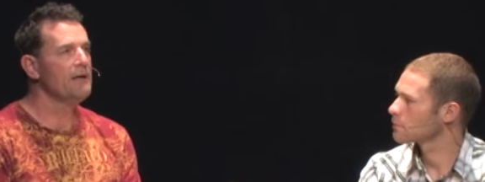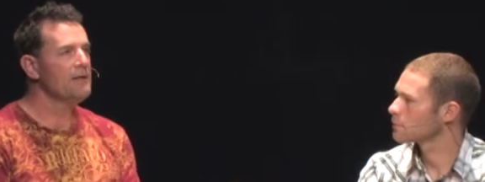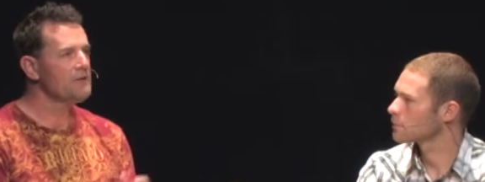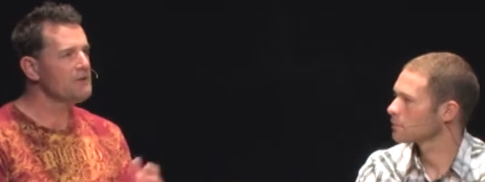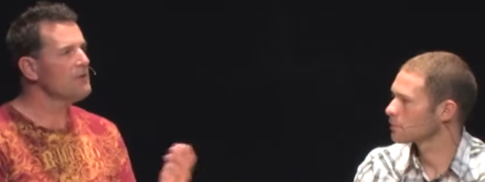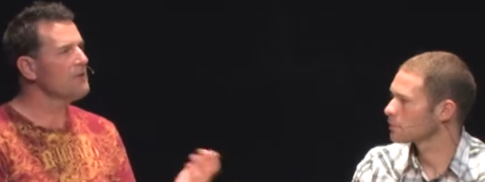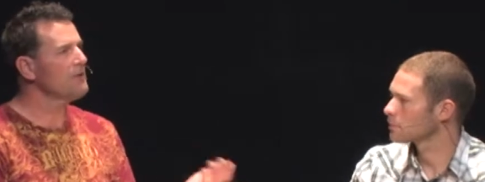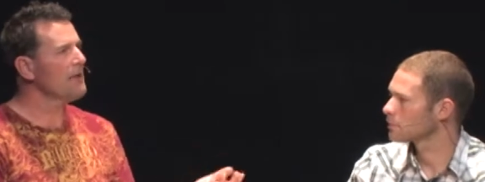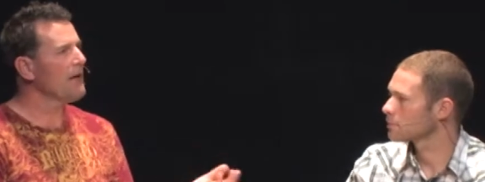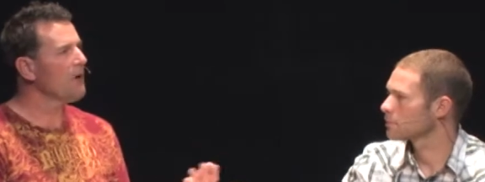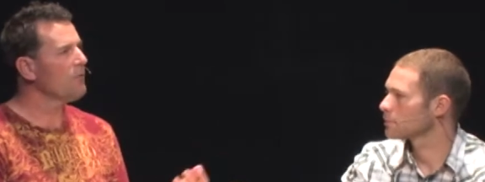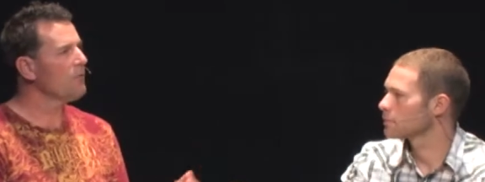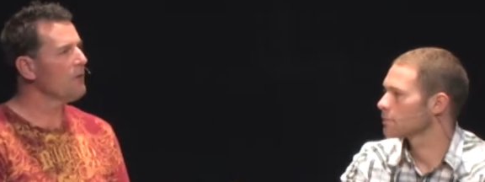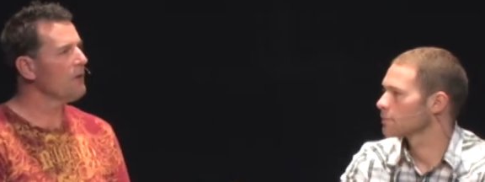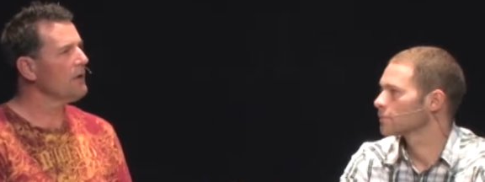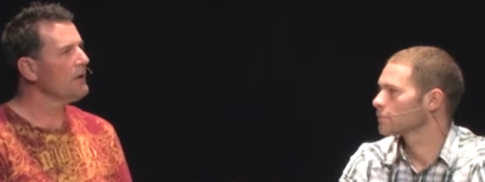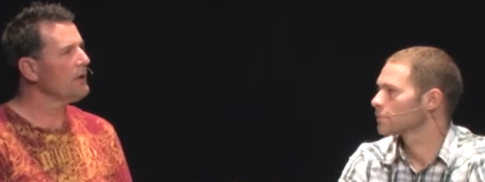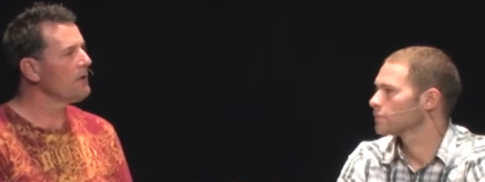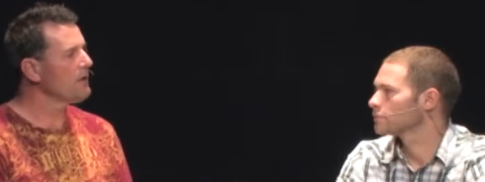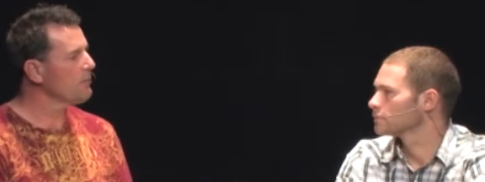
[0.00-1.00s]
Speaker 1: Isn't that
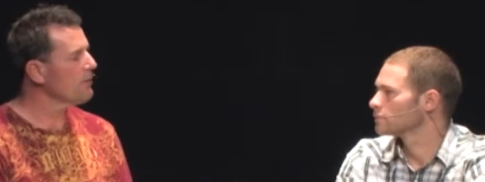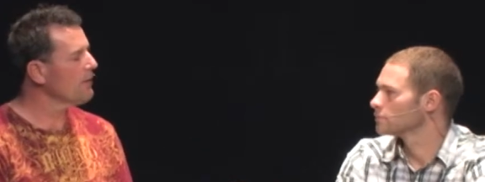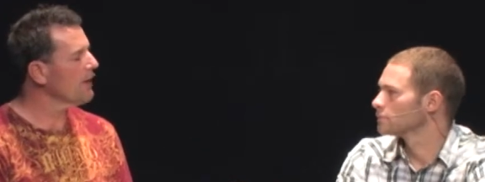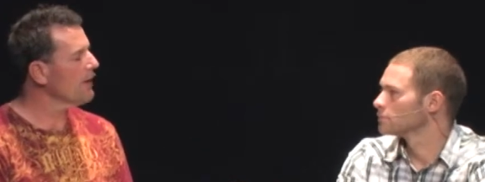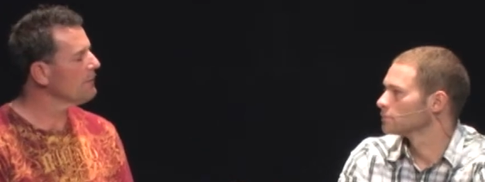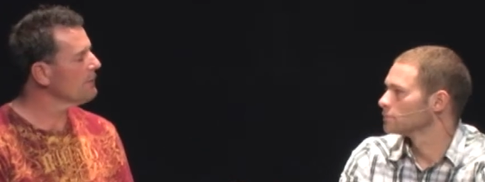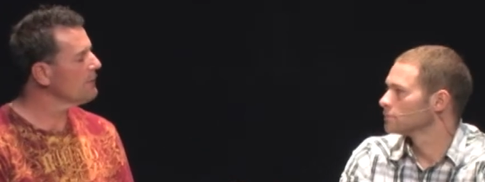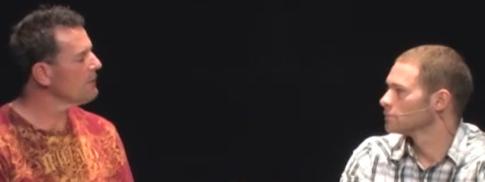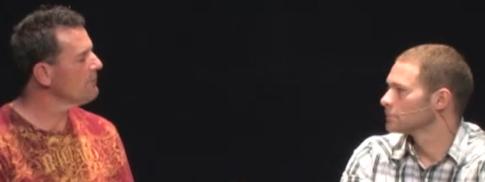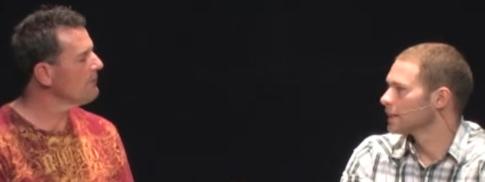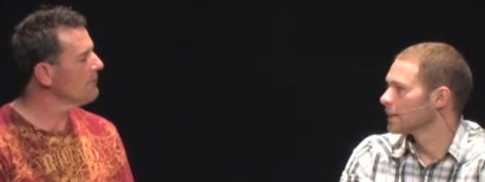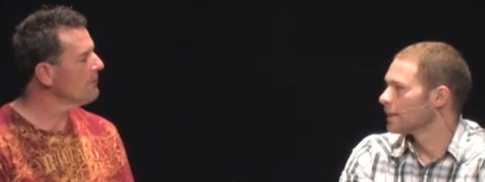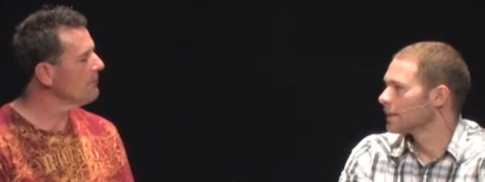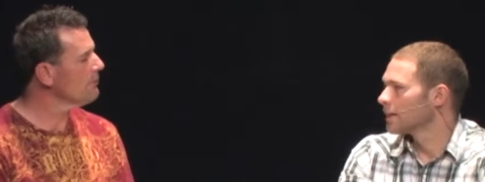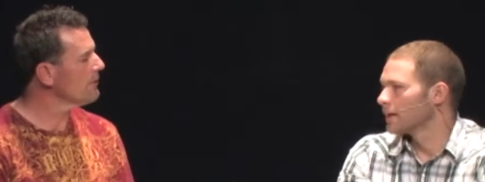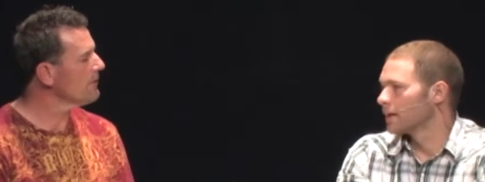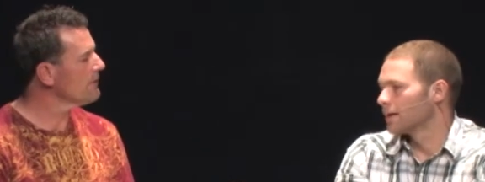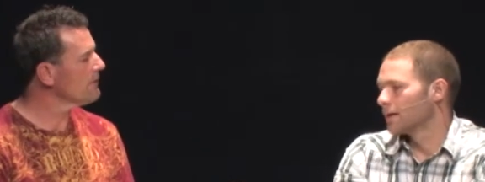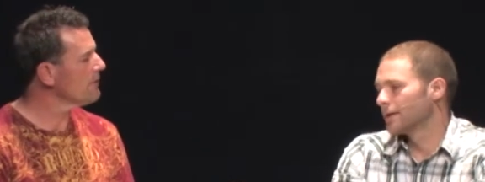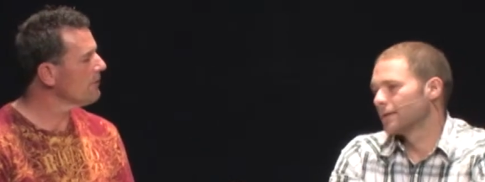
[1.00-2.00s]
really the problem
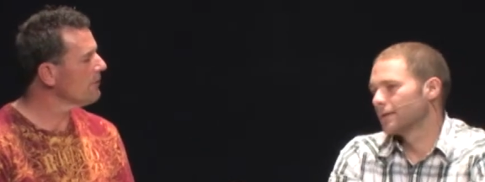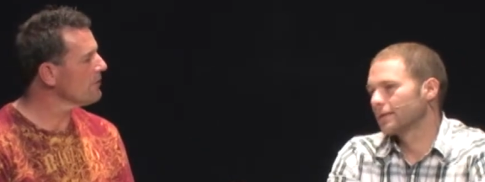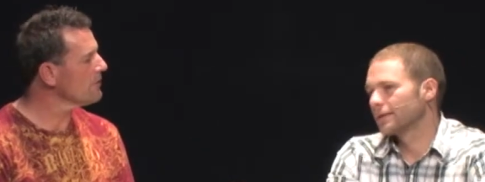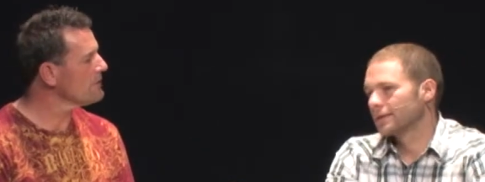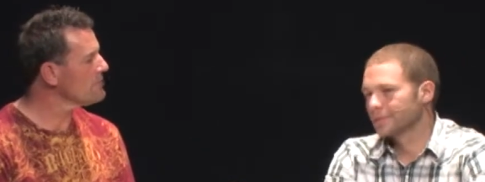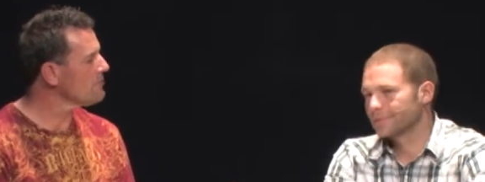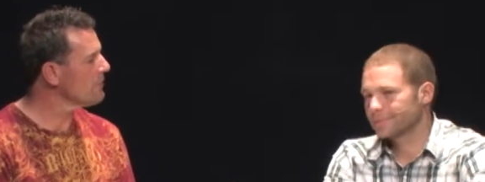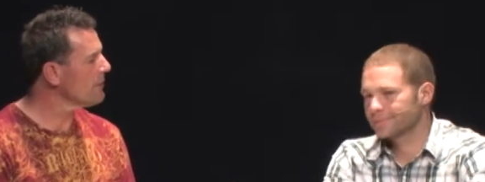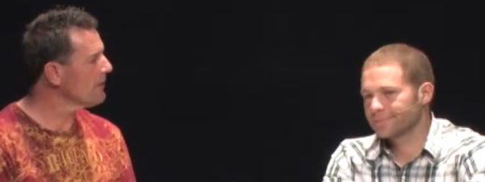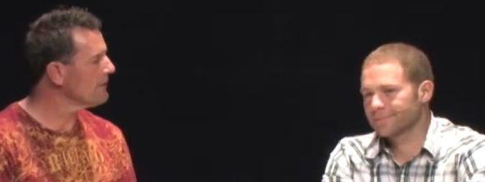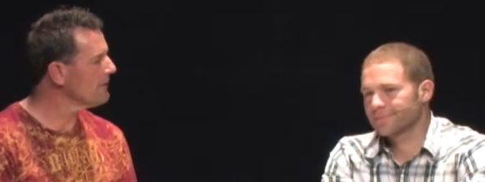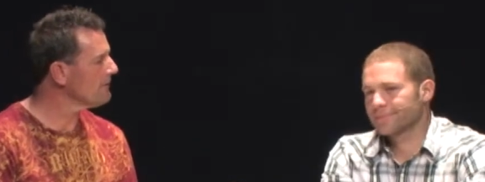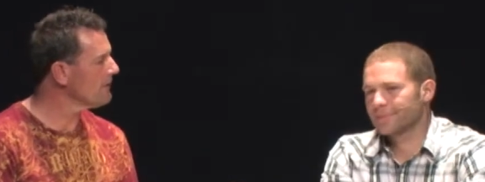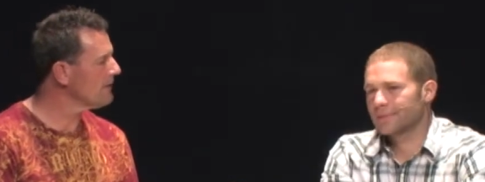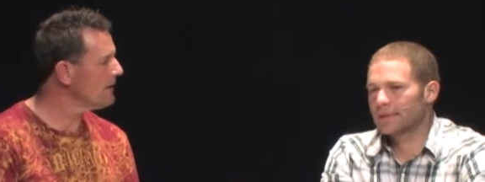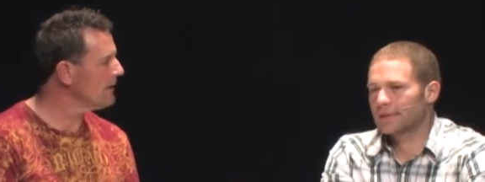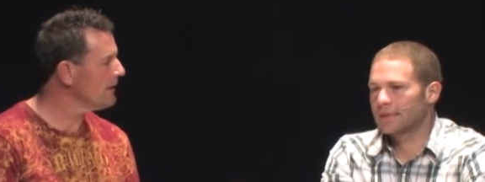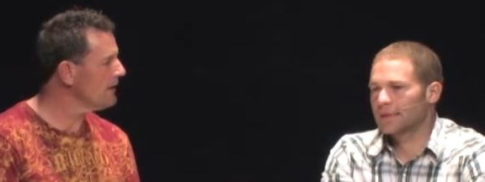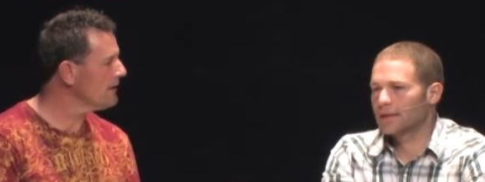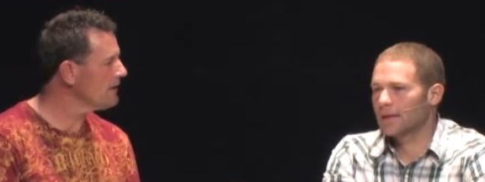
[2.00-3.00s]
with the Holy Spirit
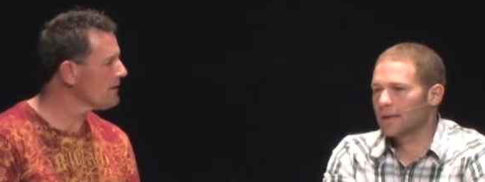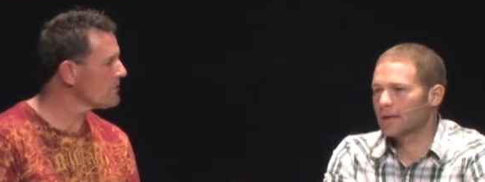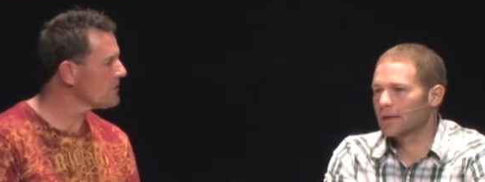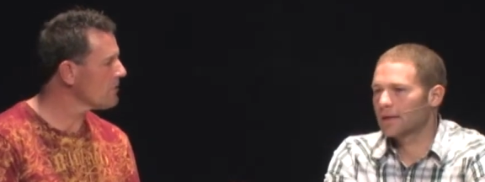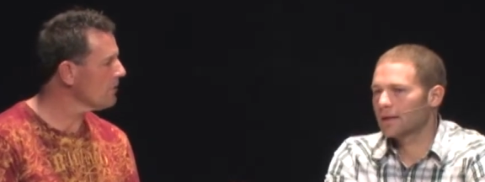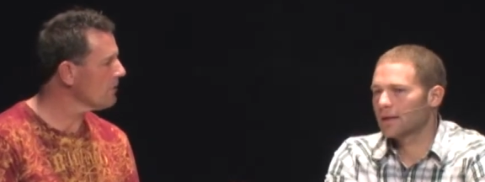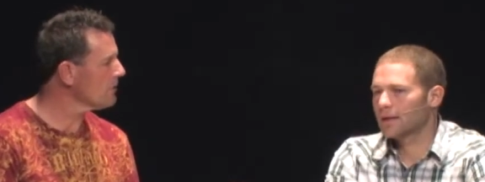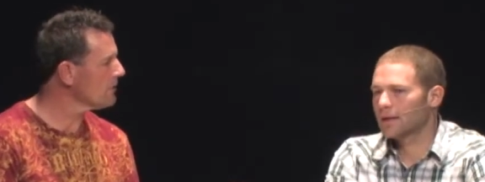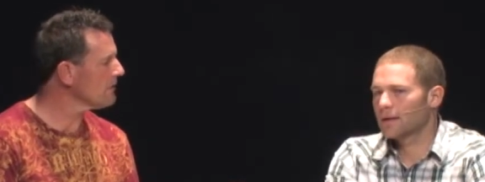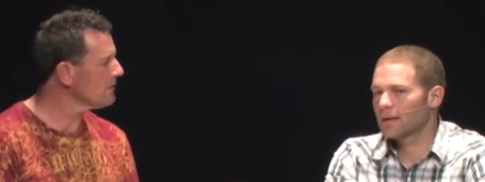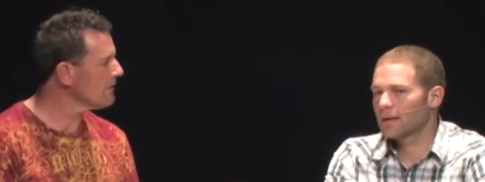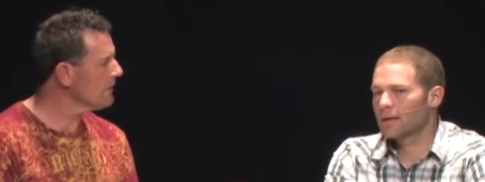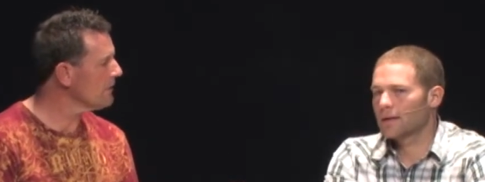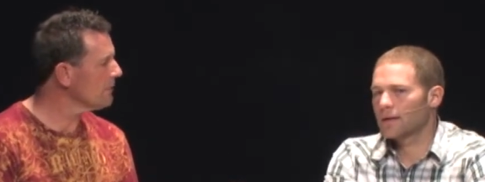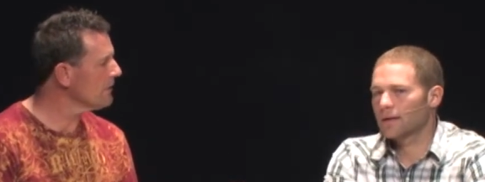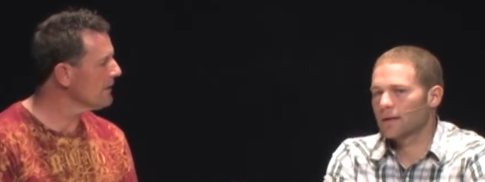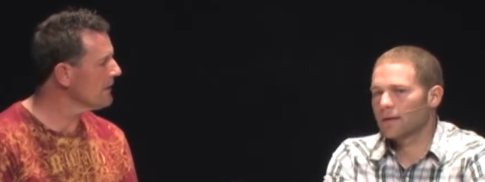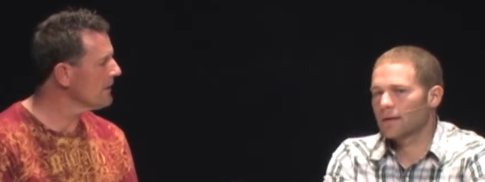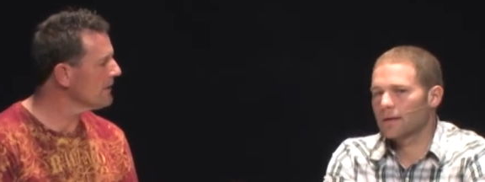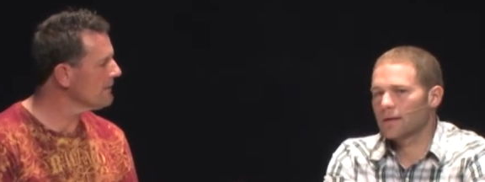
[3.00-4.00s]
in this whole
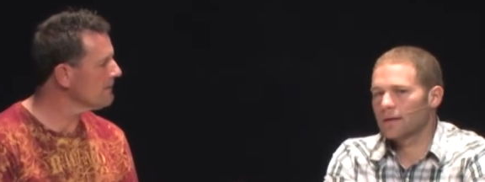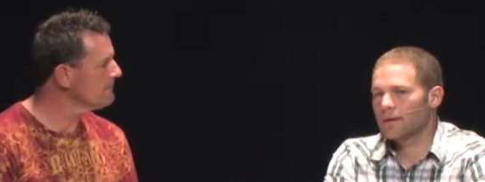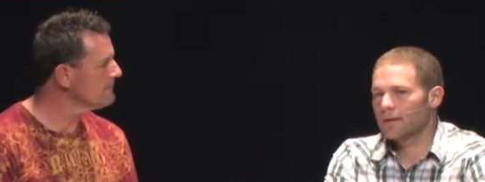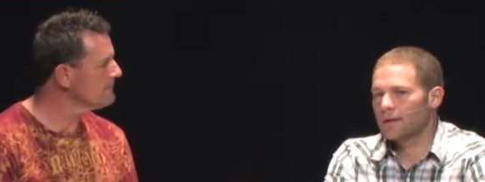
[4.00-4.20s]
arena?